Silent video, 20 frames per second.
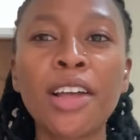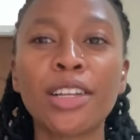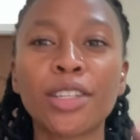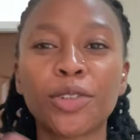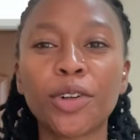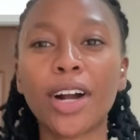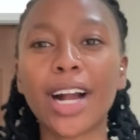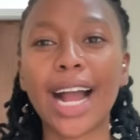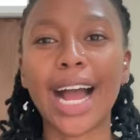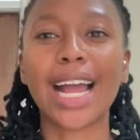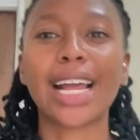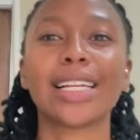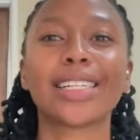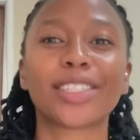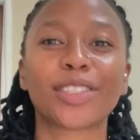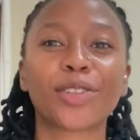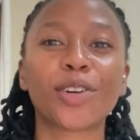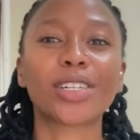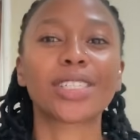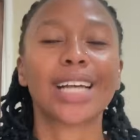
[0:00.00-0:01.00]
So
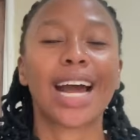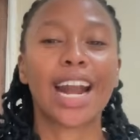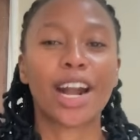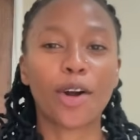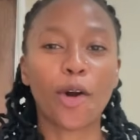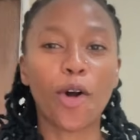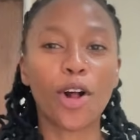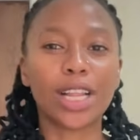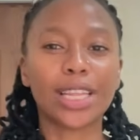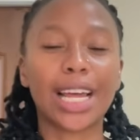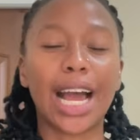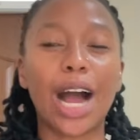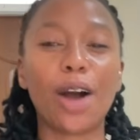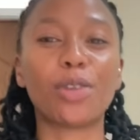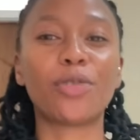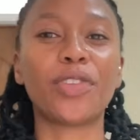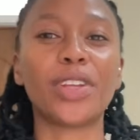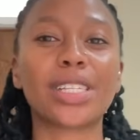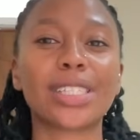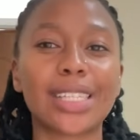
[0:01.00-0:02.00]
guys, those are all the
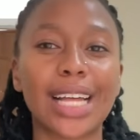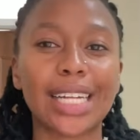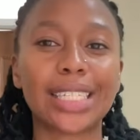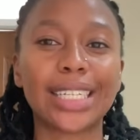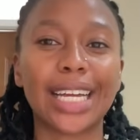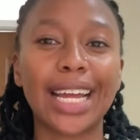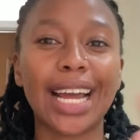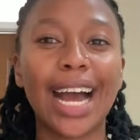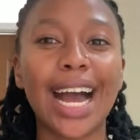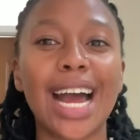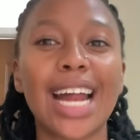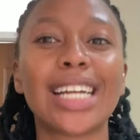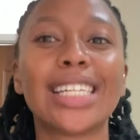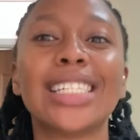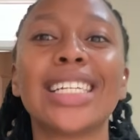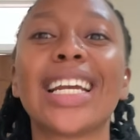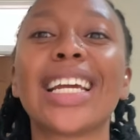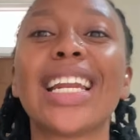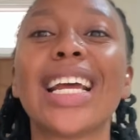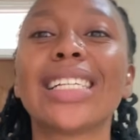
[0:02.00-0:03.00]
outfits that I had.
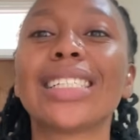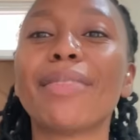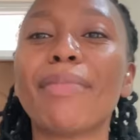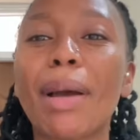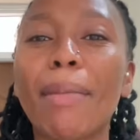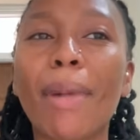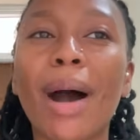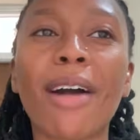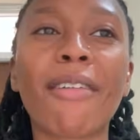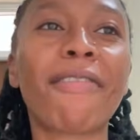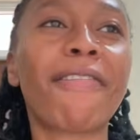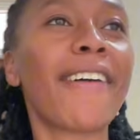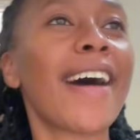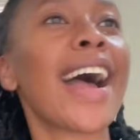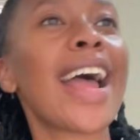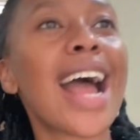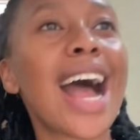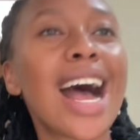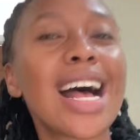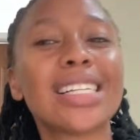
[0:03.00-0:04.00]
Zingine zime
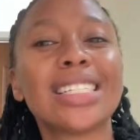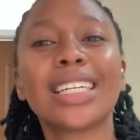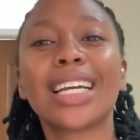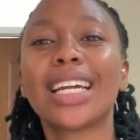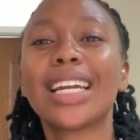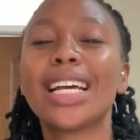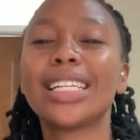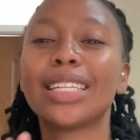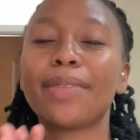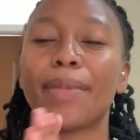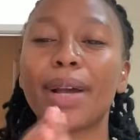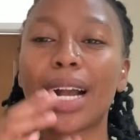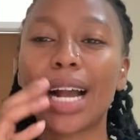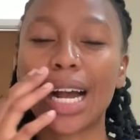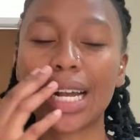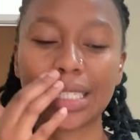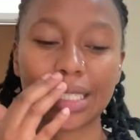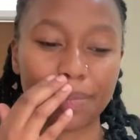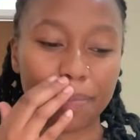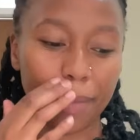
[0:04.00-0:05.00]
backfire, zingine zime
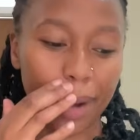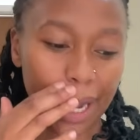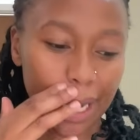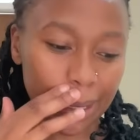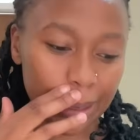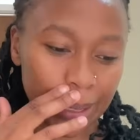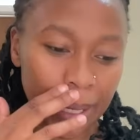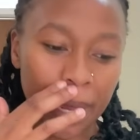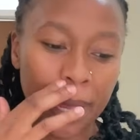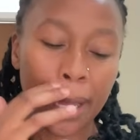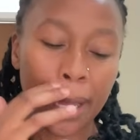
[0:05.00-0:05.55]
cast smart.